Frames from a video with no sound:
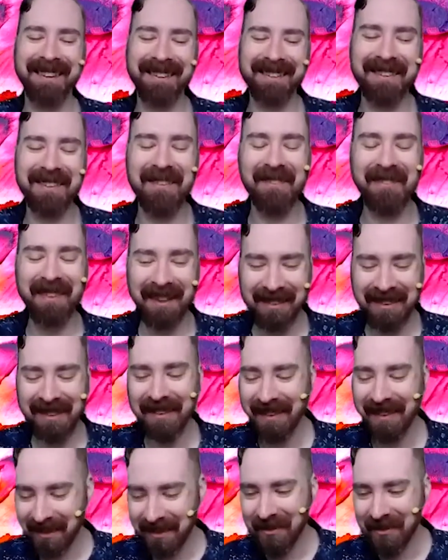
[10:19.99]
awesome. That's,
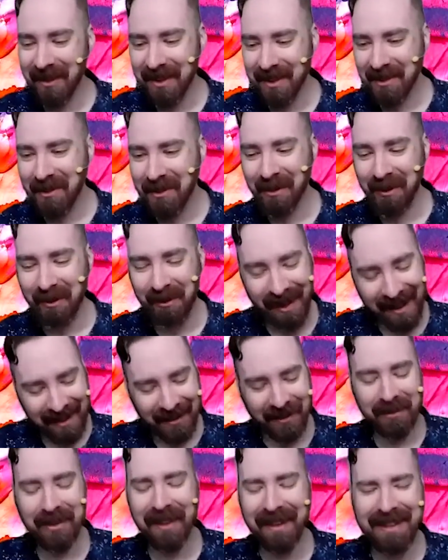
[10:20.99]
that's very cool.
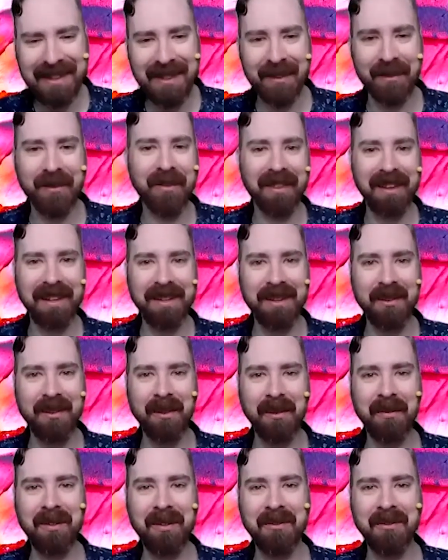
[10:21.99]
Wow. Thank you. Thank you
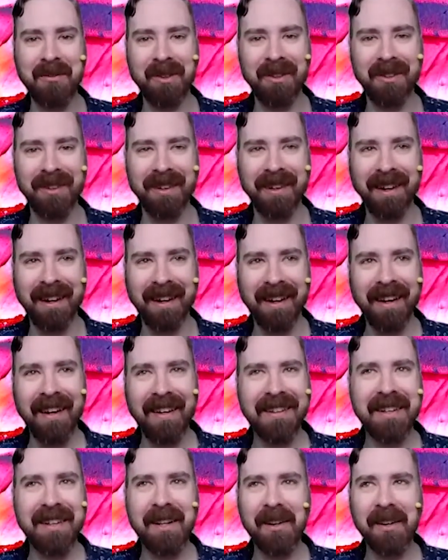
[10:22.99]
so much for,
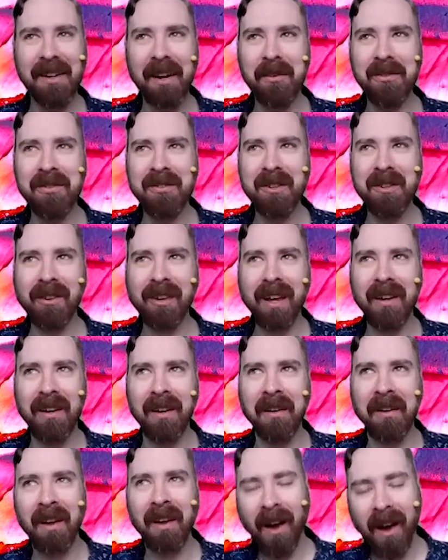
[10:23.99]
you know, I was just kind
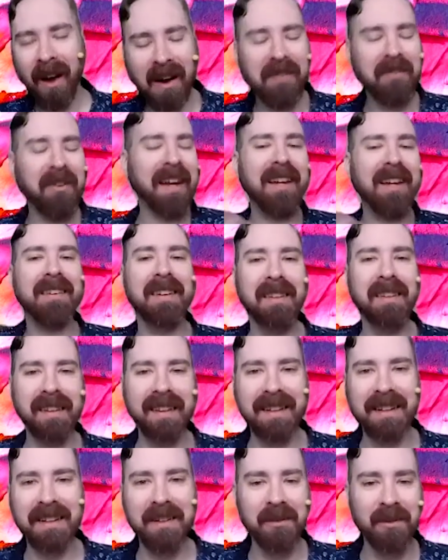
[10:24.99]
of
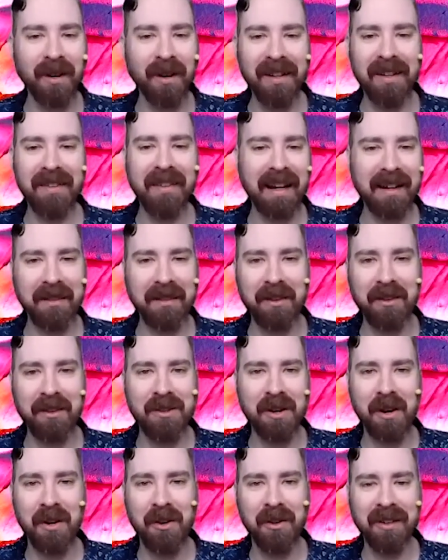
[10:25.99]
offhandedly running that as a
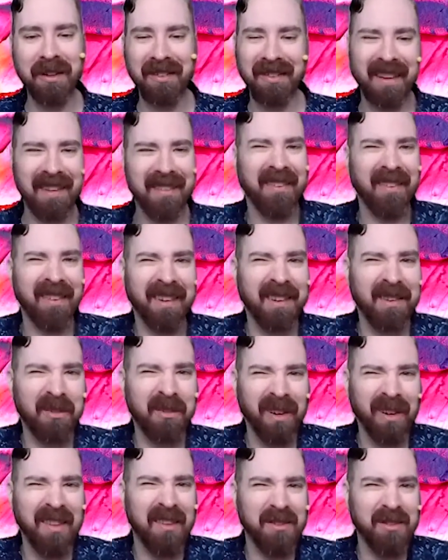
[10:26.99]
joke, because that's like
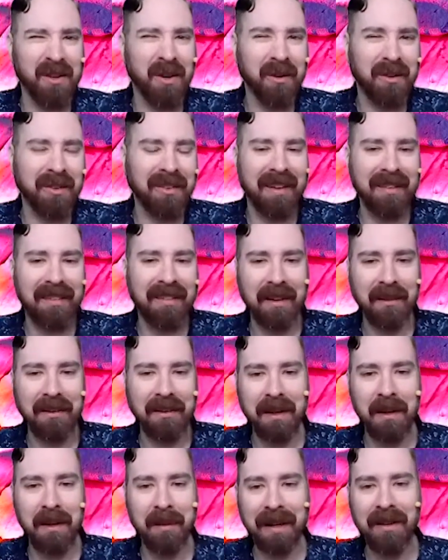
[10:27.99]
one of the jokes that's out
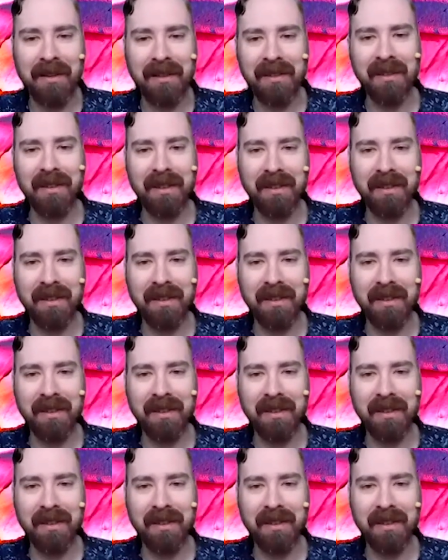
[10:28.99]
there about uh,